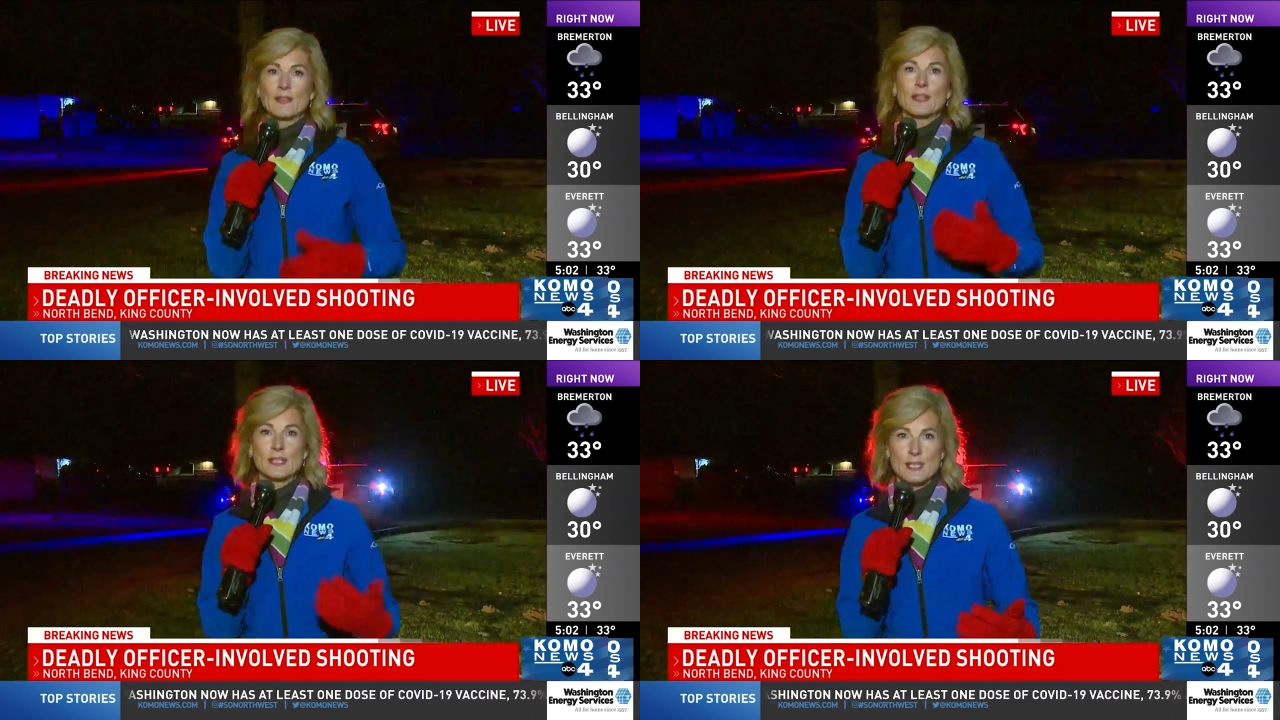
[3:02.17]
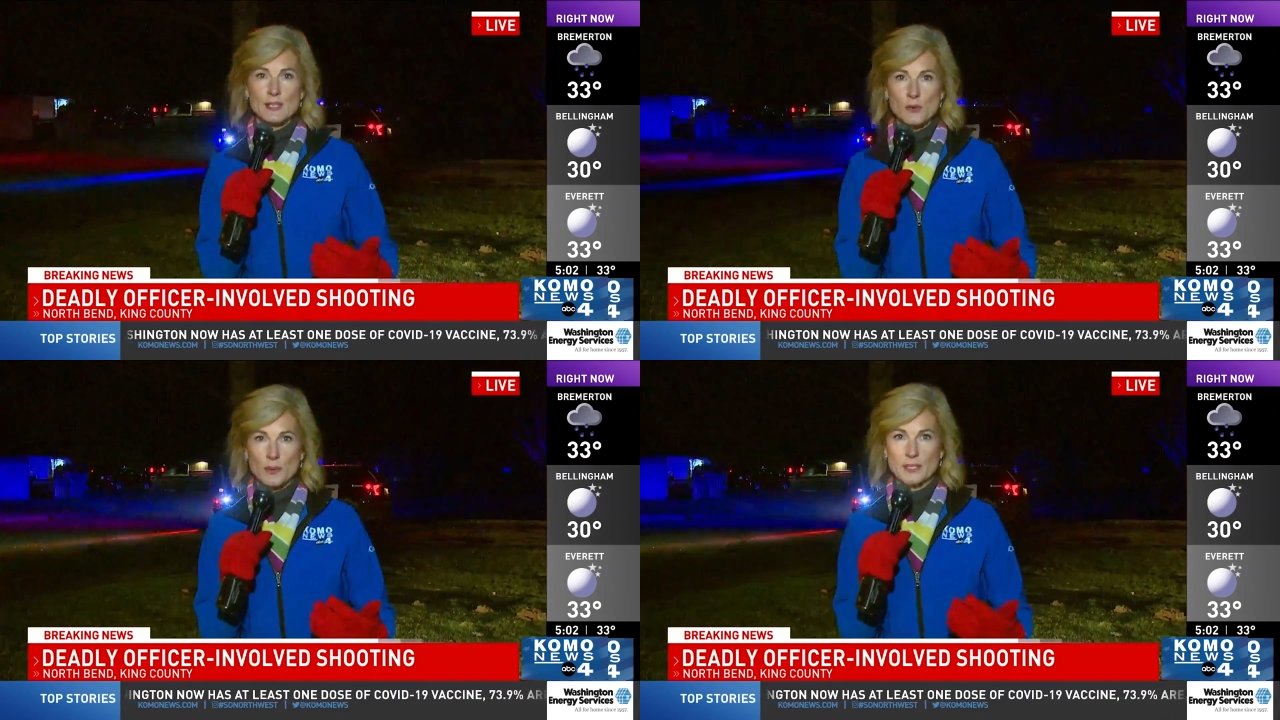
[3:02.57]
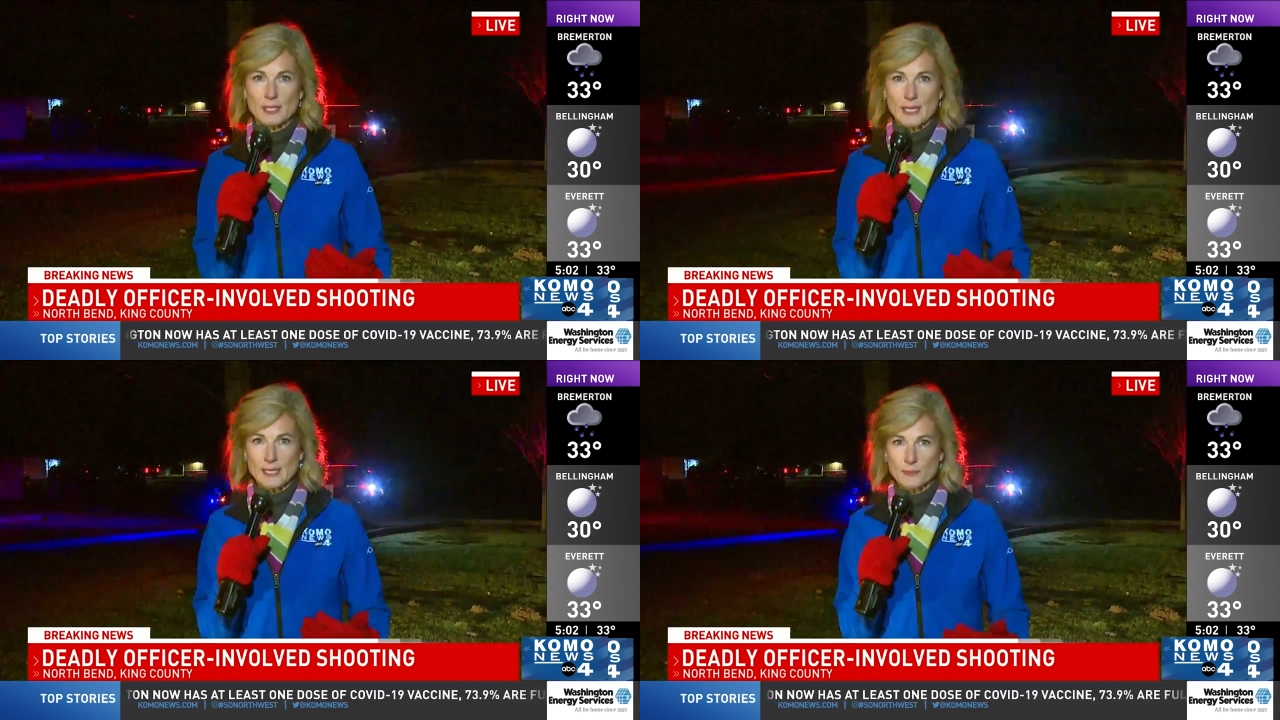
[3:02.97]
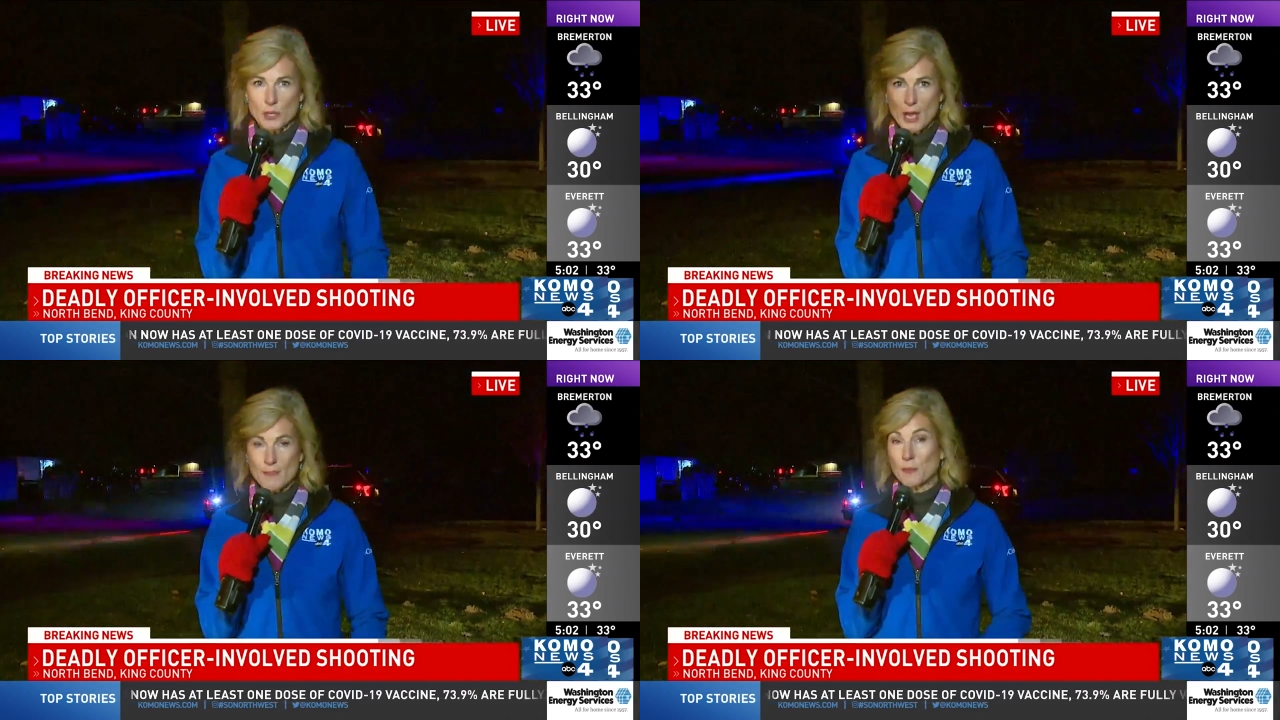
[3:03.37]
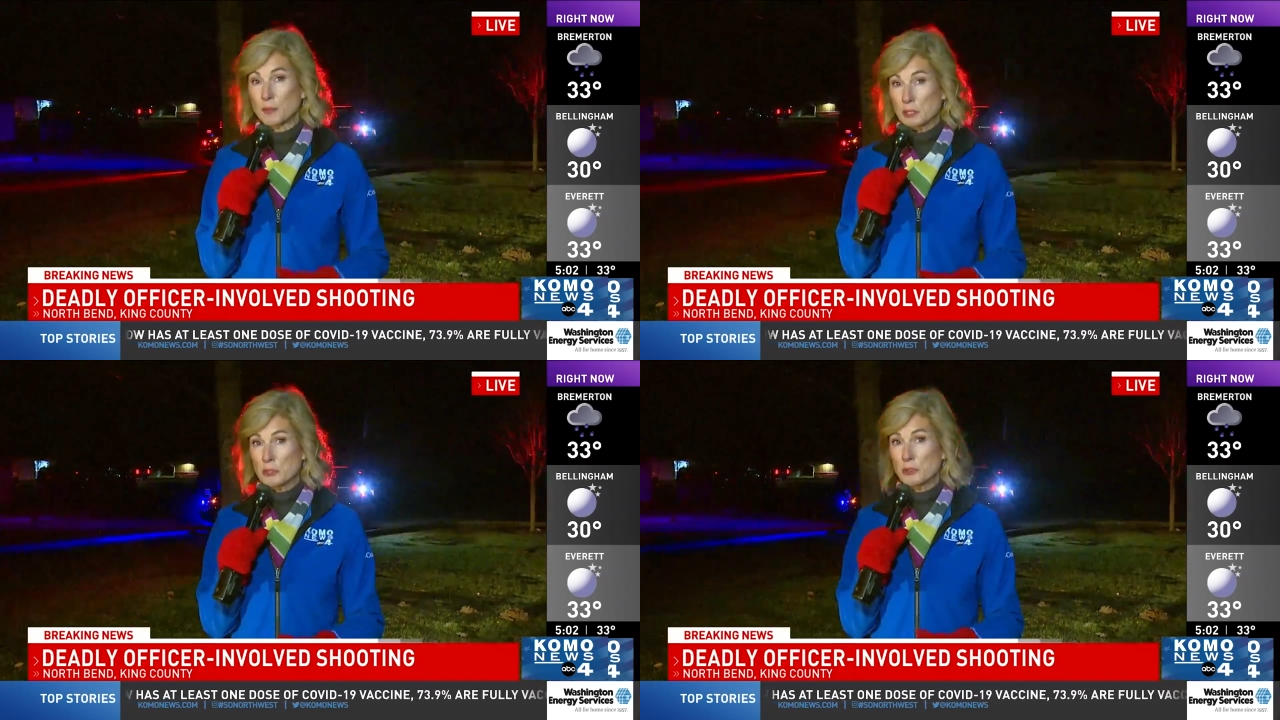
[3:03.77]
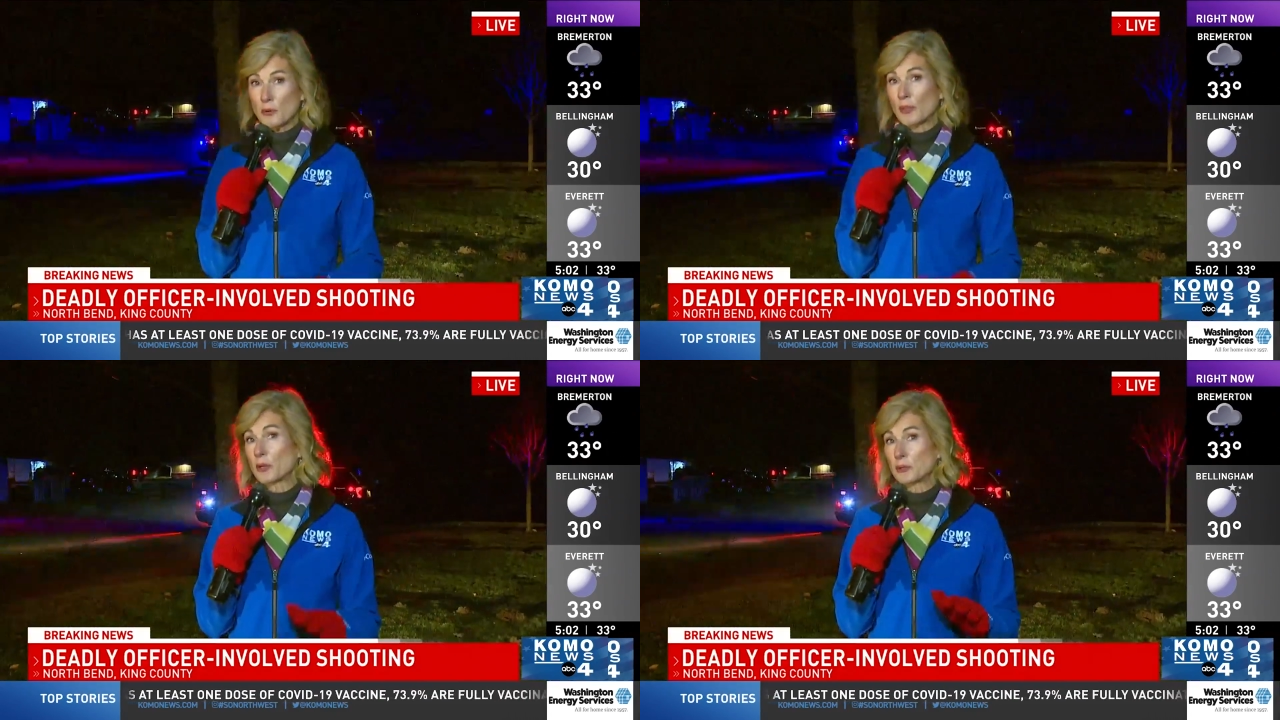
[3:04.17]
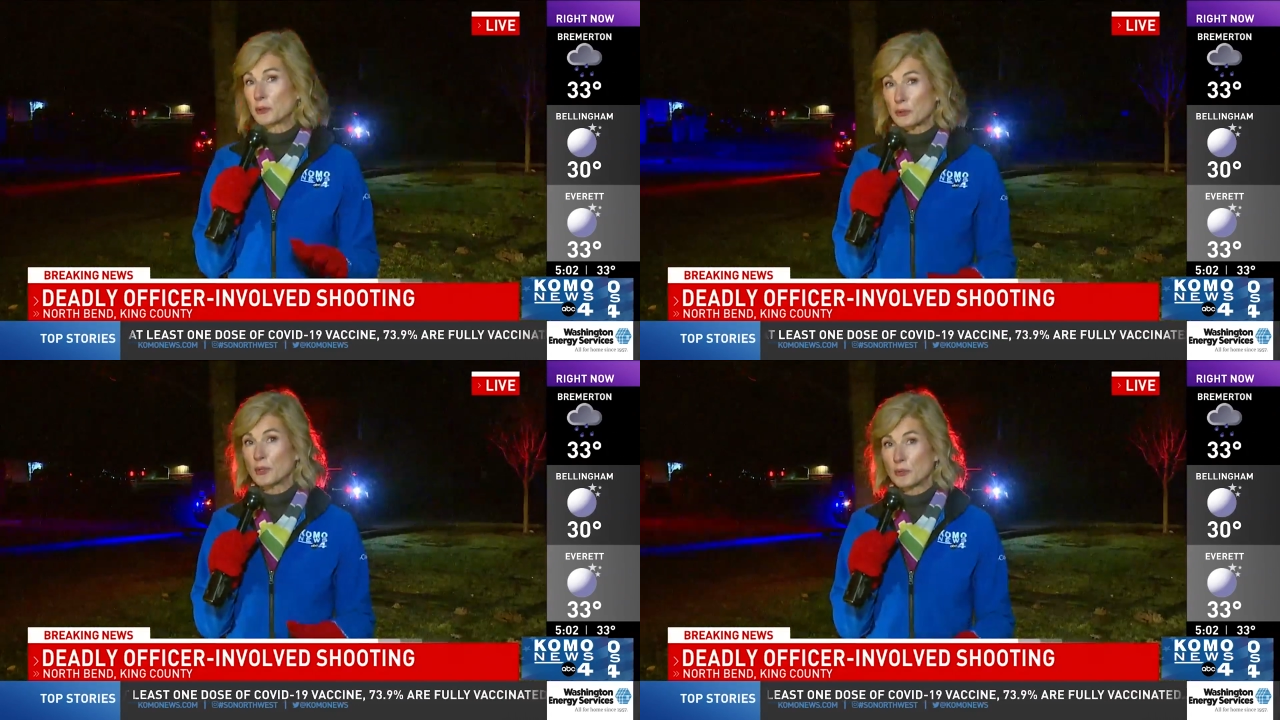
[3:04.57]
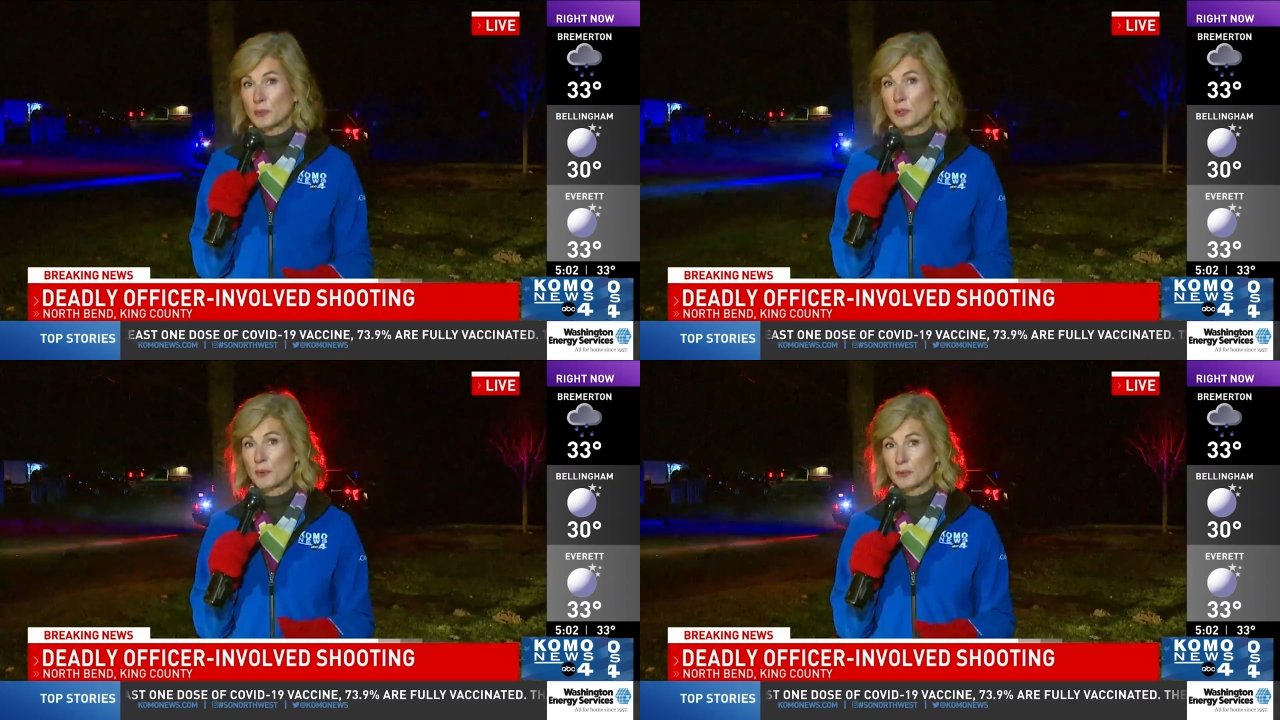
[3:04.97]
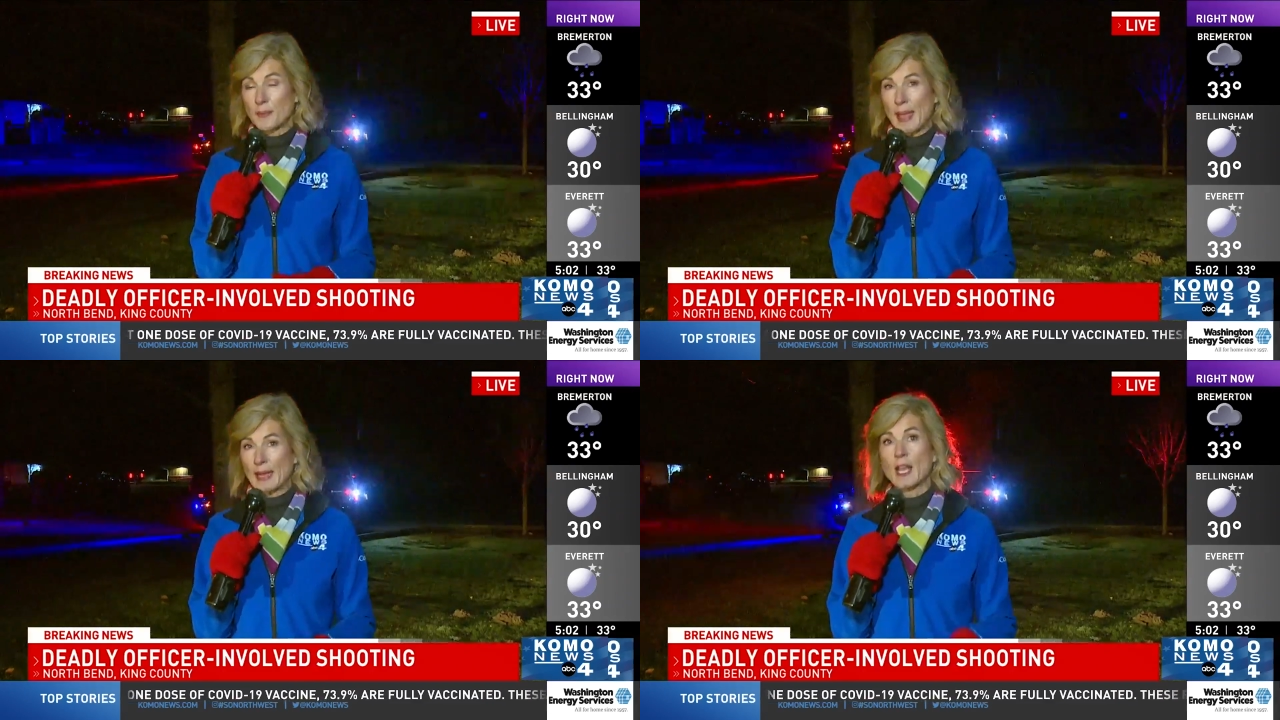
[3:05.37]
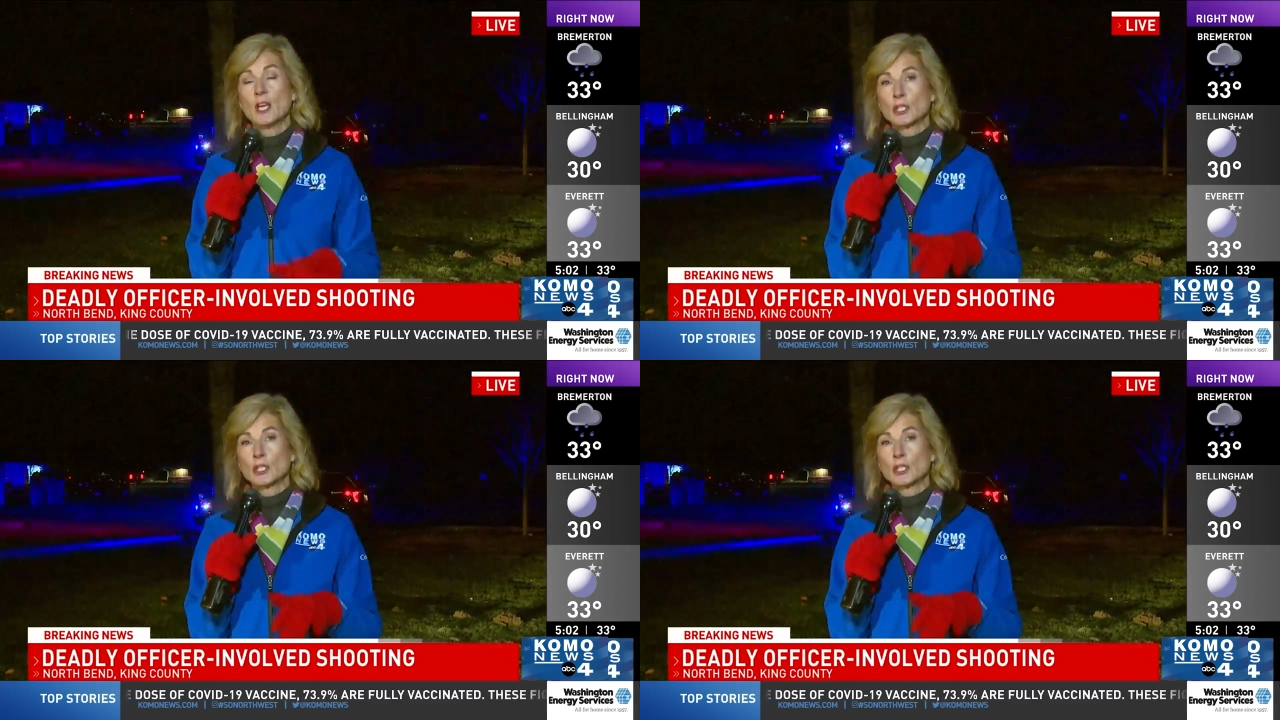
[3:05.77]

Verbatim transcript: And this is going to take some time, but but we do know that a 33 year old man